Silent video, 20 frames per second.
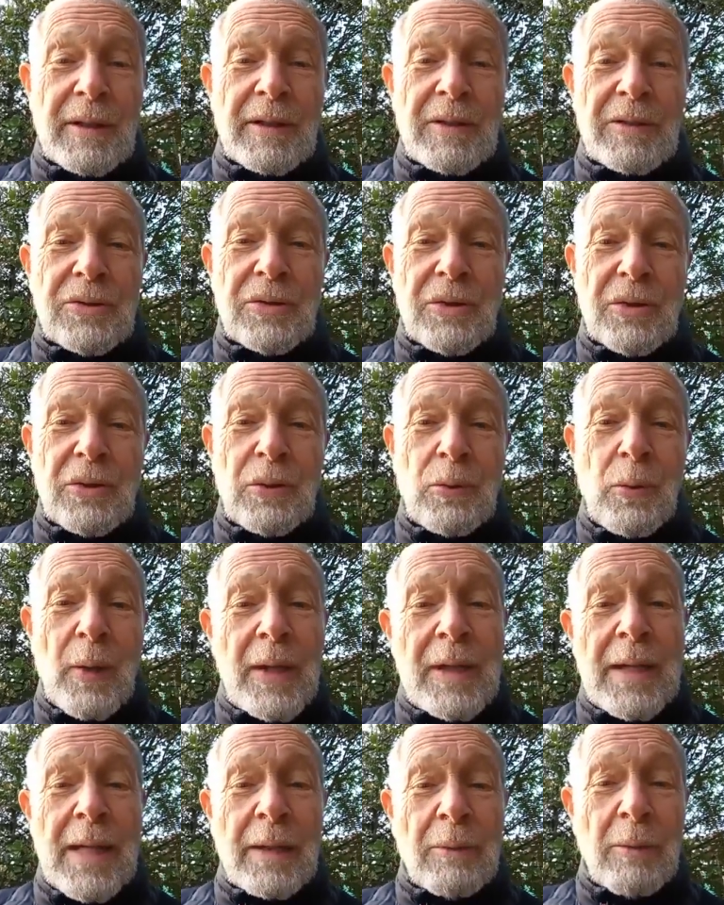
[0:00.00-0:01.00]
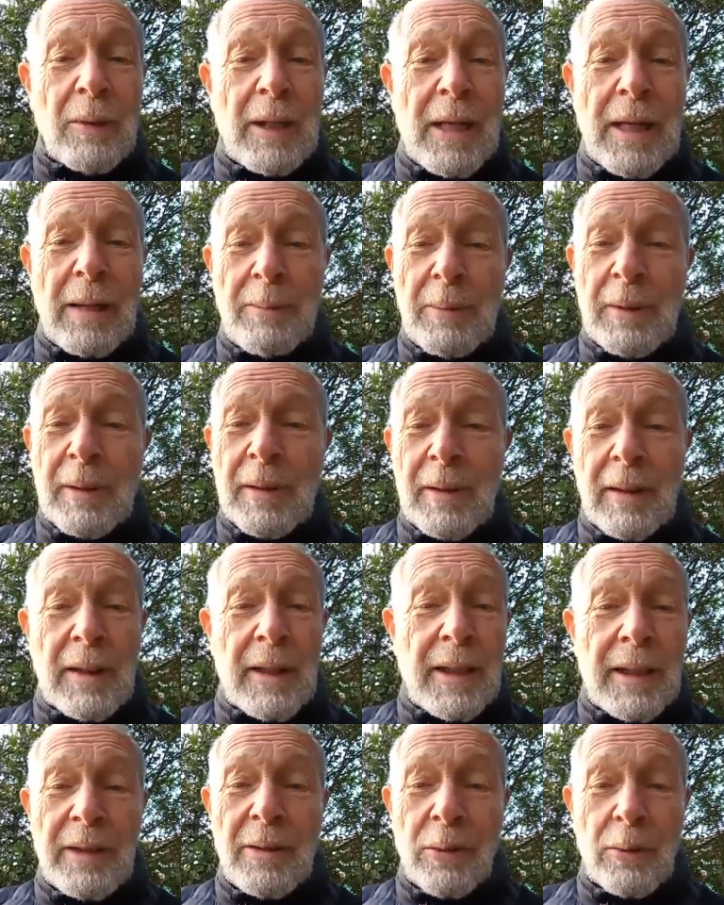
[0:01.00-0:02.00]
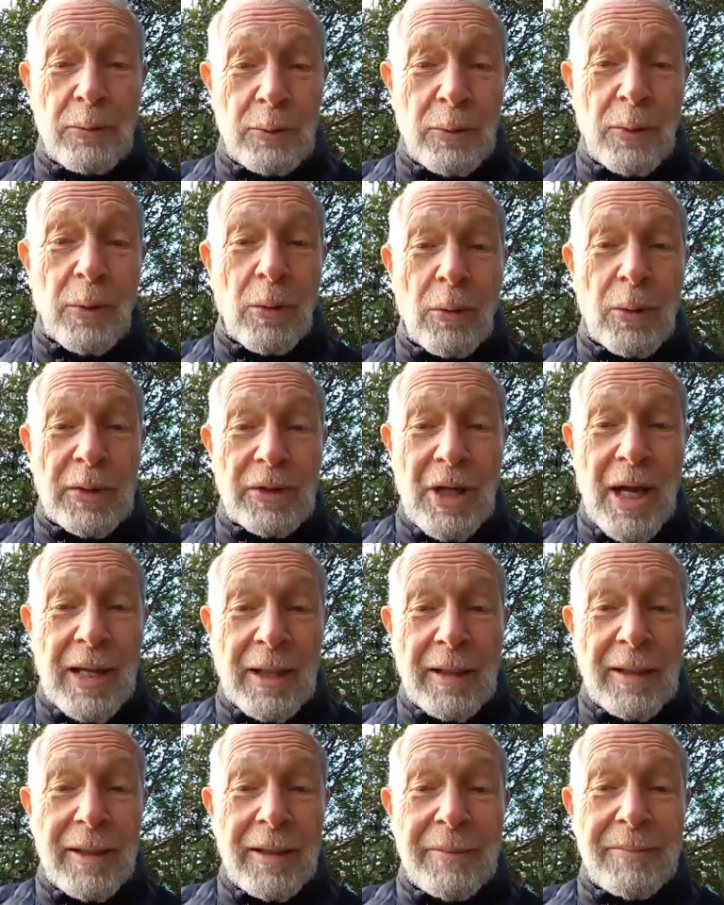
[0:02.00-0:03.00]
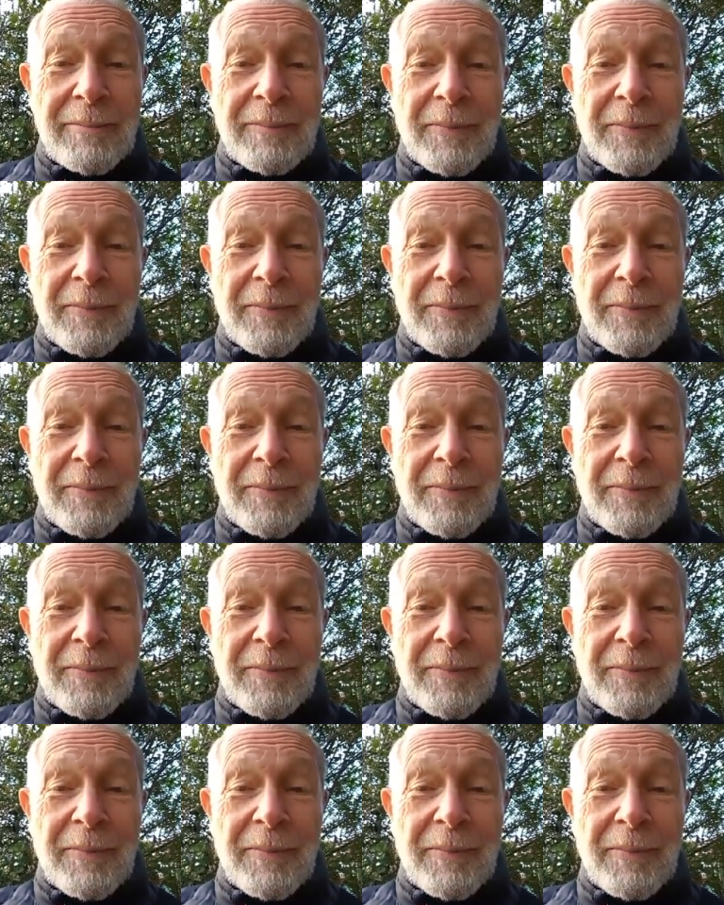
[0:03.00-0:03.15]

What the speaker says: So when that will happen, I don't know exactly.